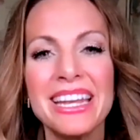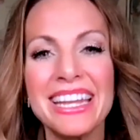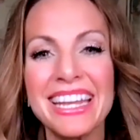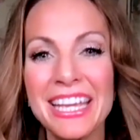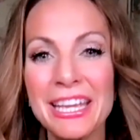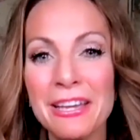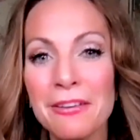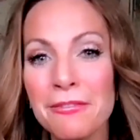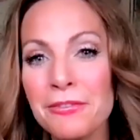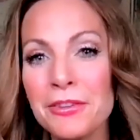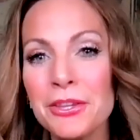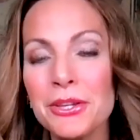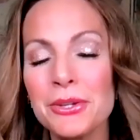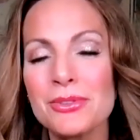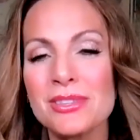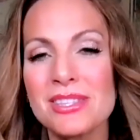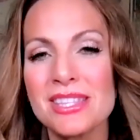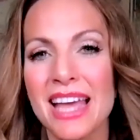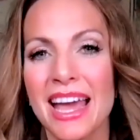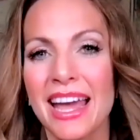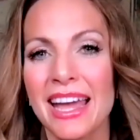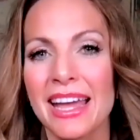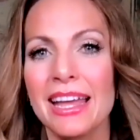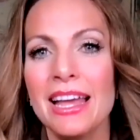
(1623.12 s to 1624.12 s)
if you
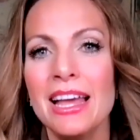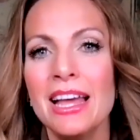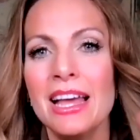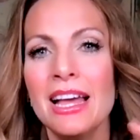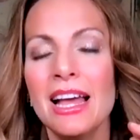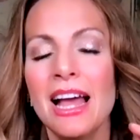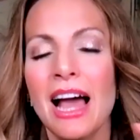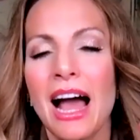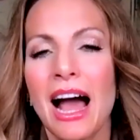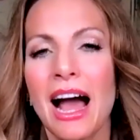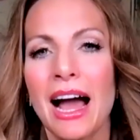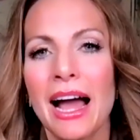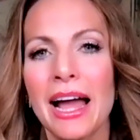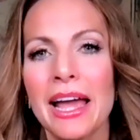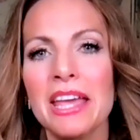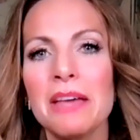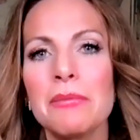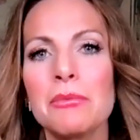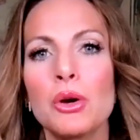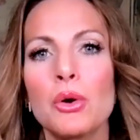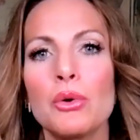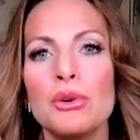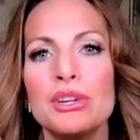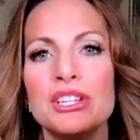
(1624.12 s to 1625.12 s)
say, I
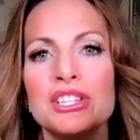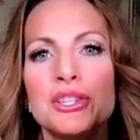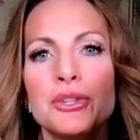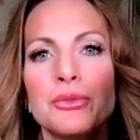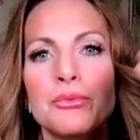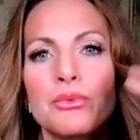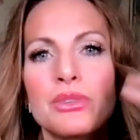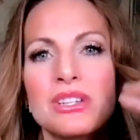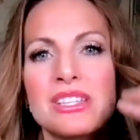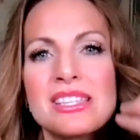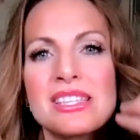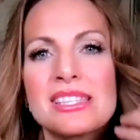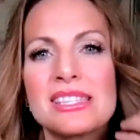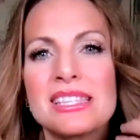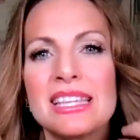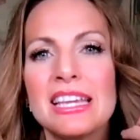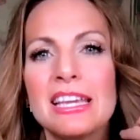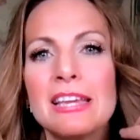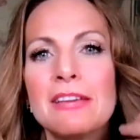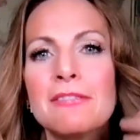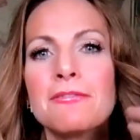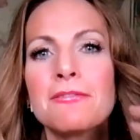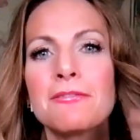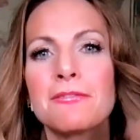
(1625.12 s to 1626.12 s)
am going to
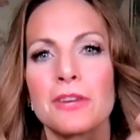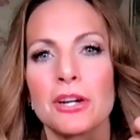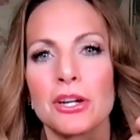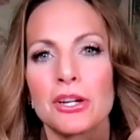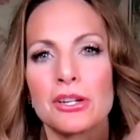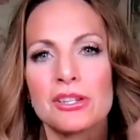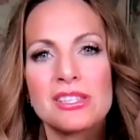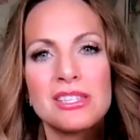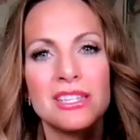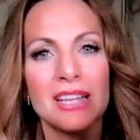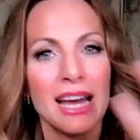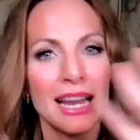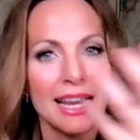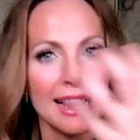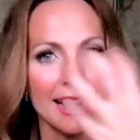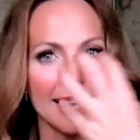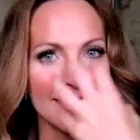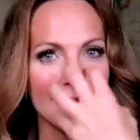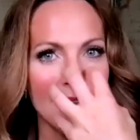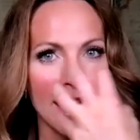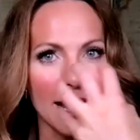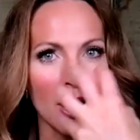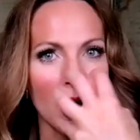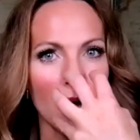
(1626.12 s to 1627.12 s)
receive first, kind of
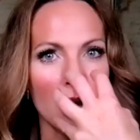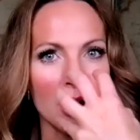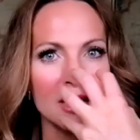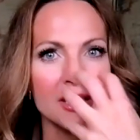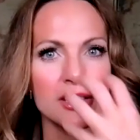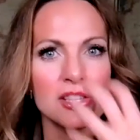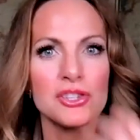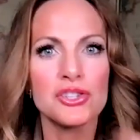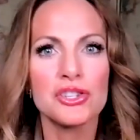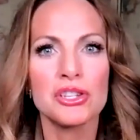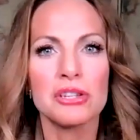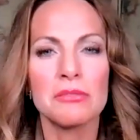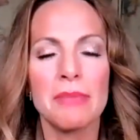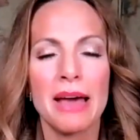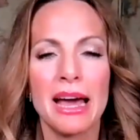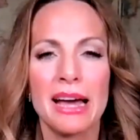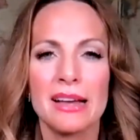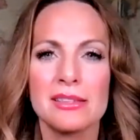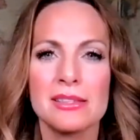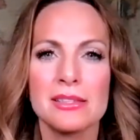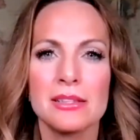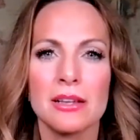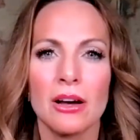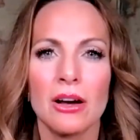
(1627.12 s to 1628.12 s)
like that oxygen
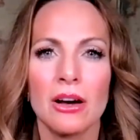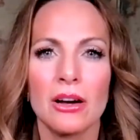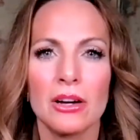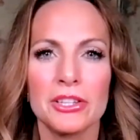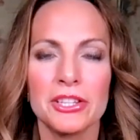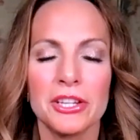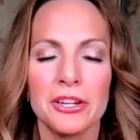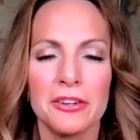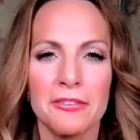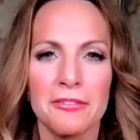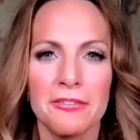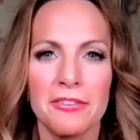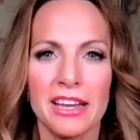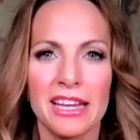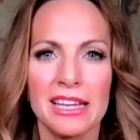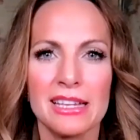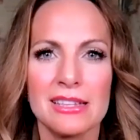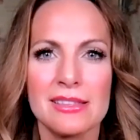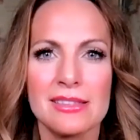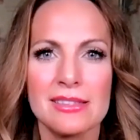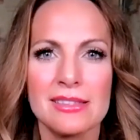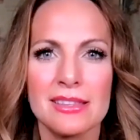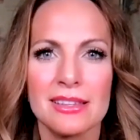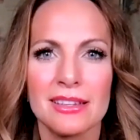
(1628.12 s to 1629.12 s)
mask on your
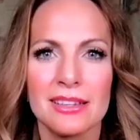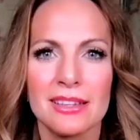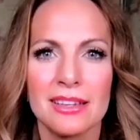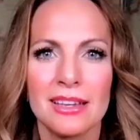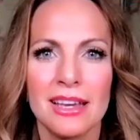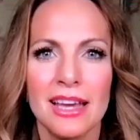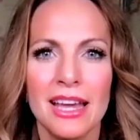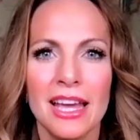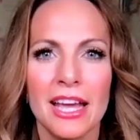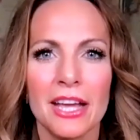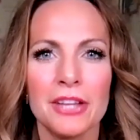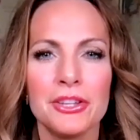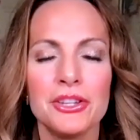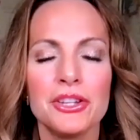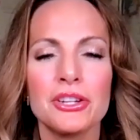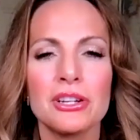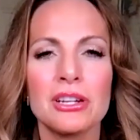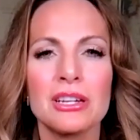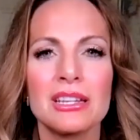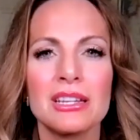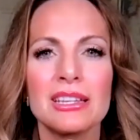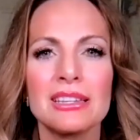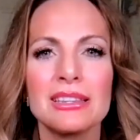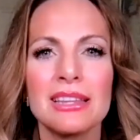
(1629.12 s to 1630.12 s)
face, and you're
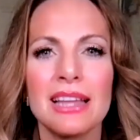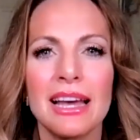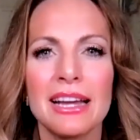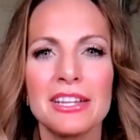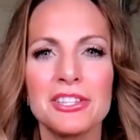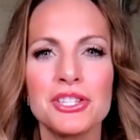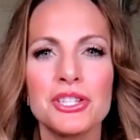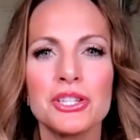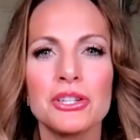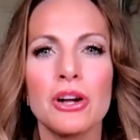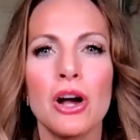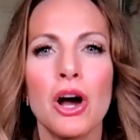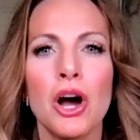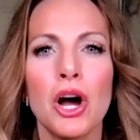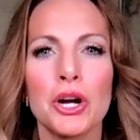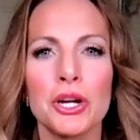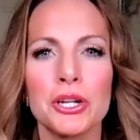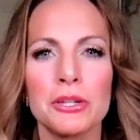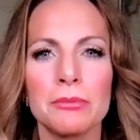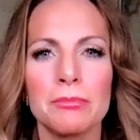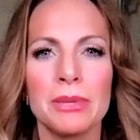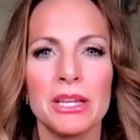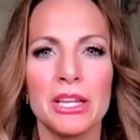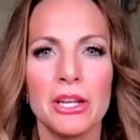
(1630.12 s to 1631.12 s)
going to let your
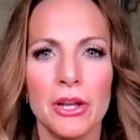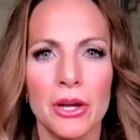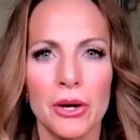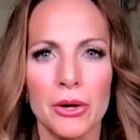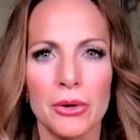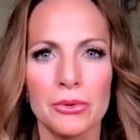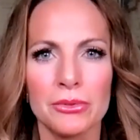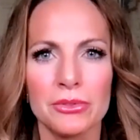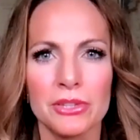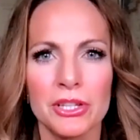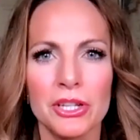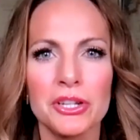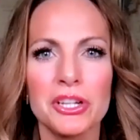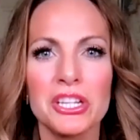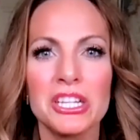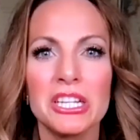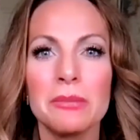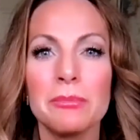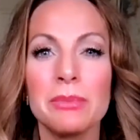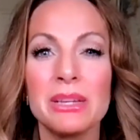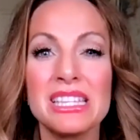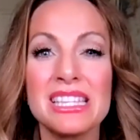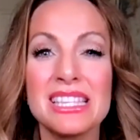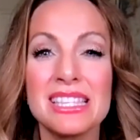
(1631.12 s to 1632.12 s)
heart be known, you're going to
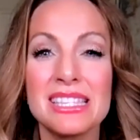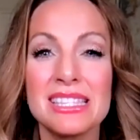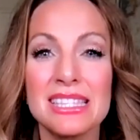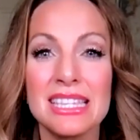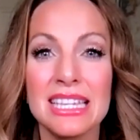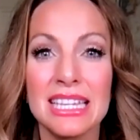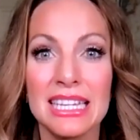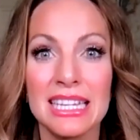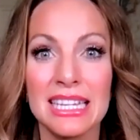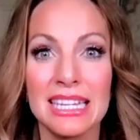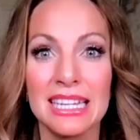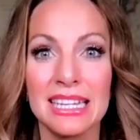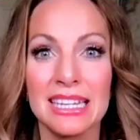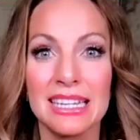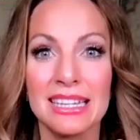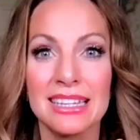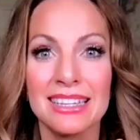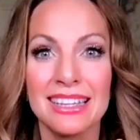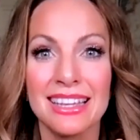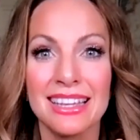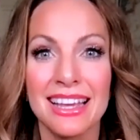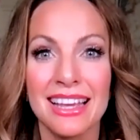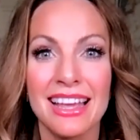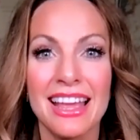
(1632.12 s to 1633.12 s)
be seen
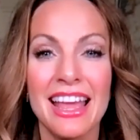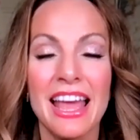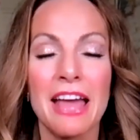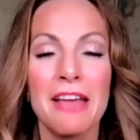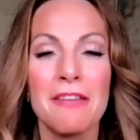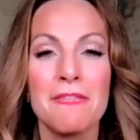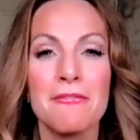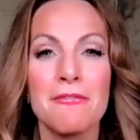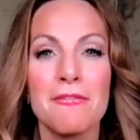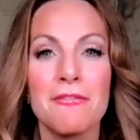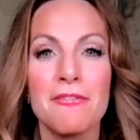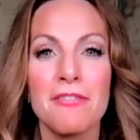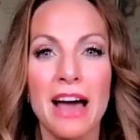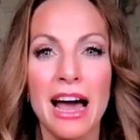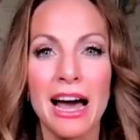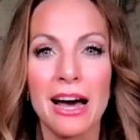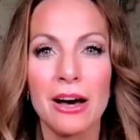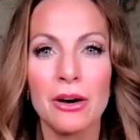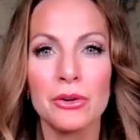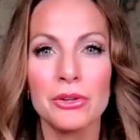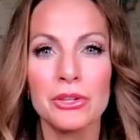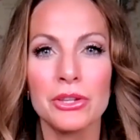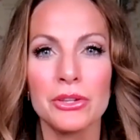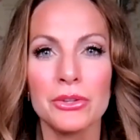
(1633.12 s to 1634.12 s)
and
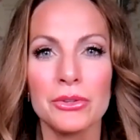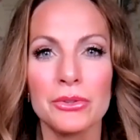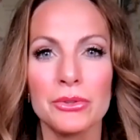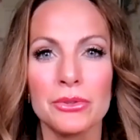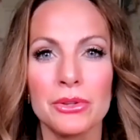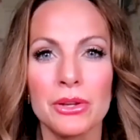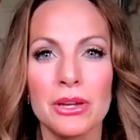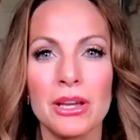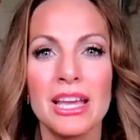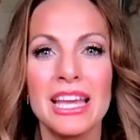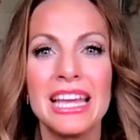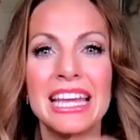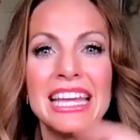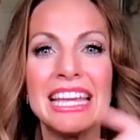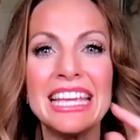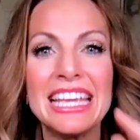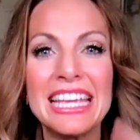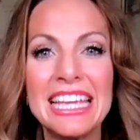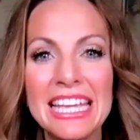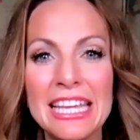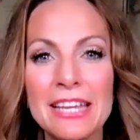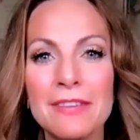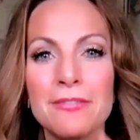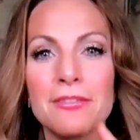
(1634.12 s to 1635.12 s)
valued,
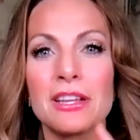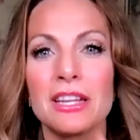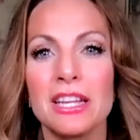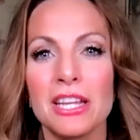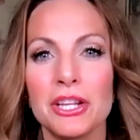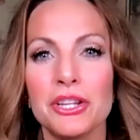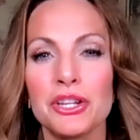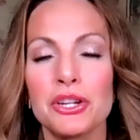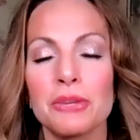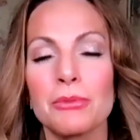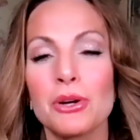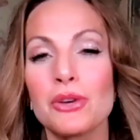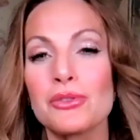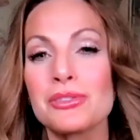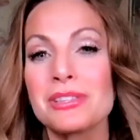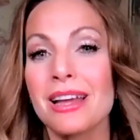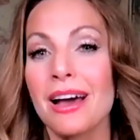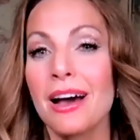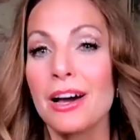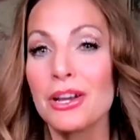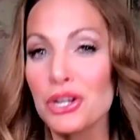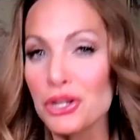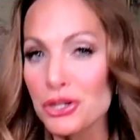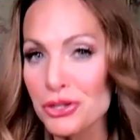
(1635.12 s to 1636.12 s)
even in your most
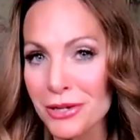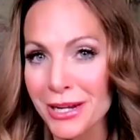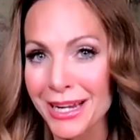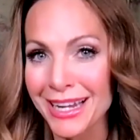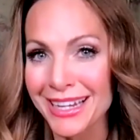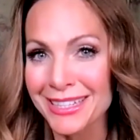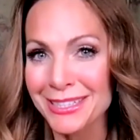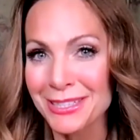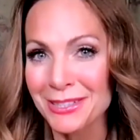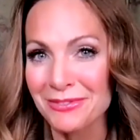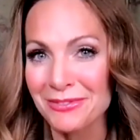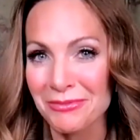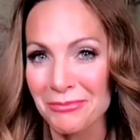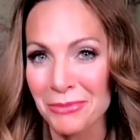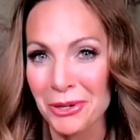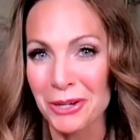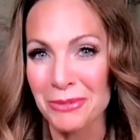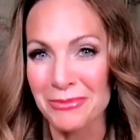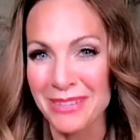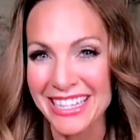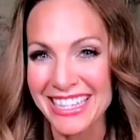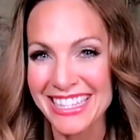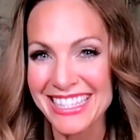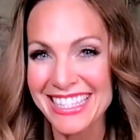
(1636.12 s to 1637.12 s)
unattractive
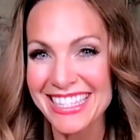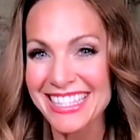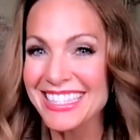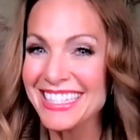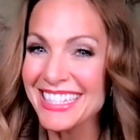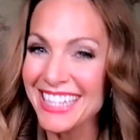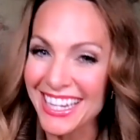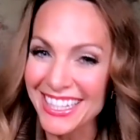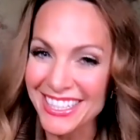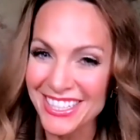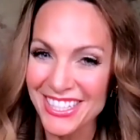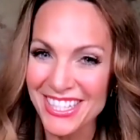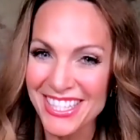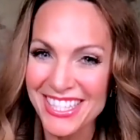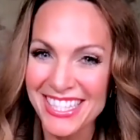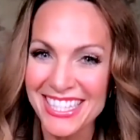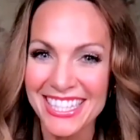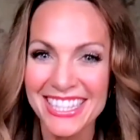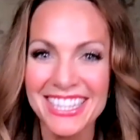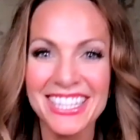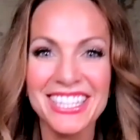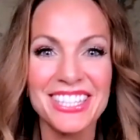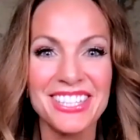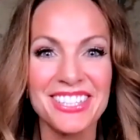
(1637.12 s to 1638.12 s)
moments, not just
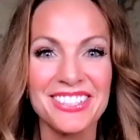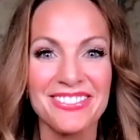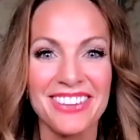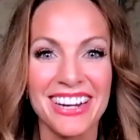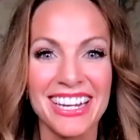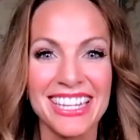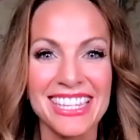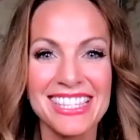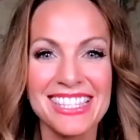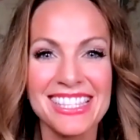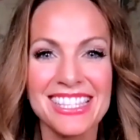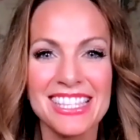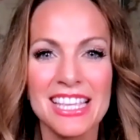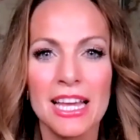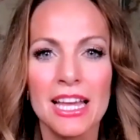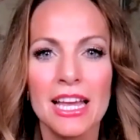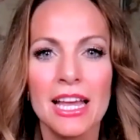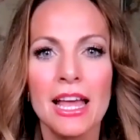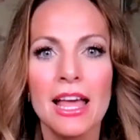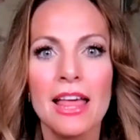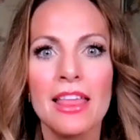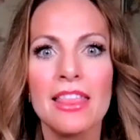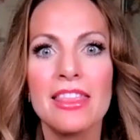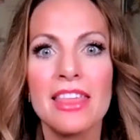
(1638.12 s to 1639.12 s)
in the good ones,
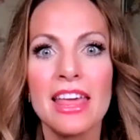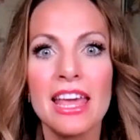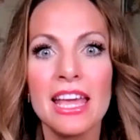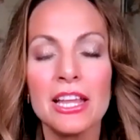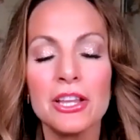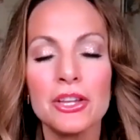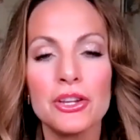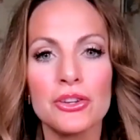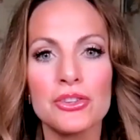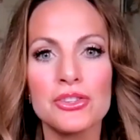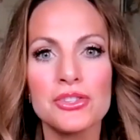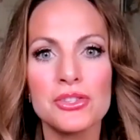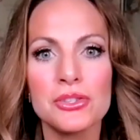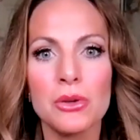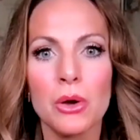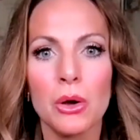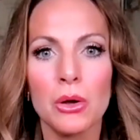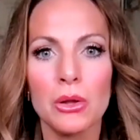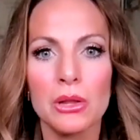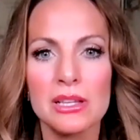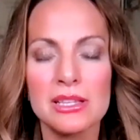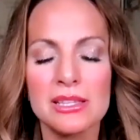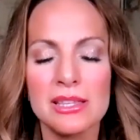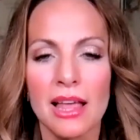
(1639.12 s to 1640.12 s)
then your
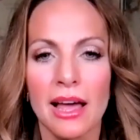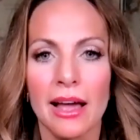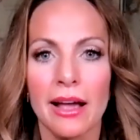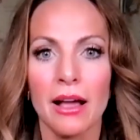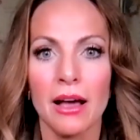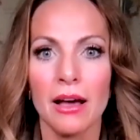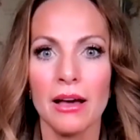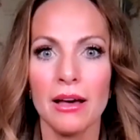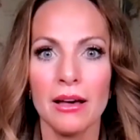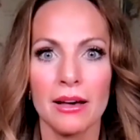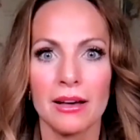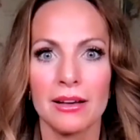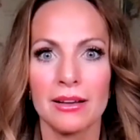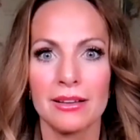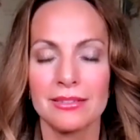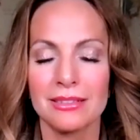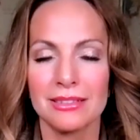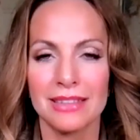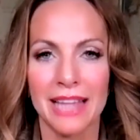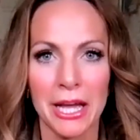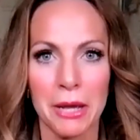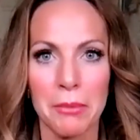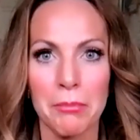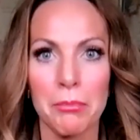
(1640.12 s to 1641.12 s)
soul is like,
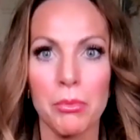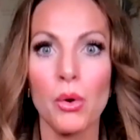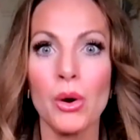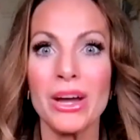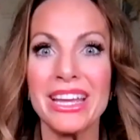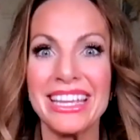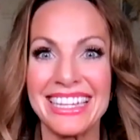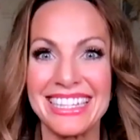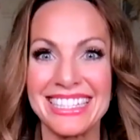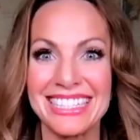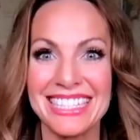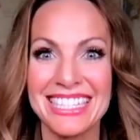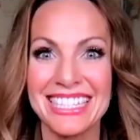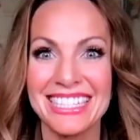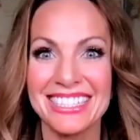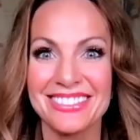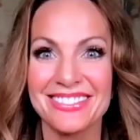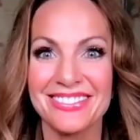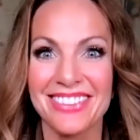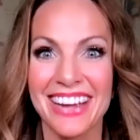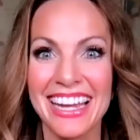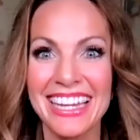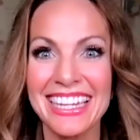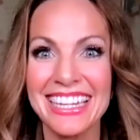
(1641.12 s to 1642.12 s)
like buoyant,
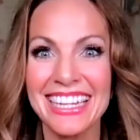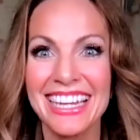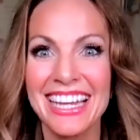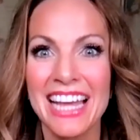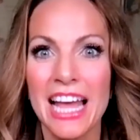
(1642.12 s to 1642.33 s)
right?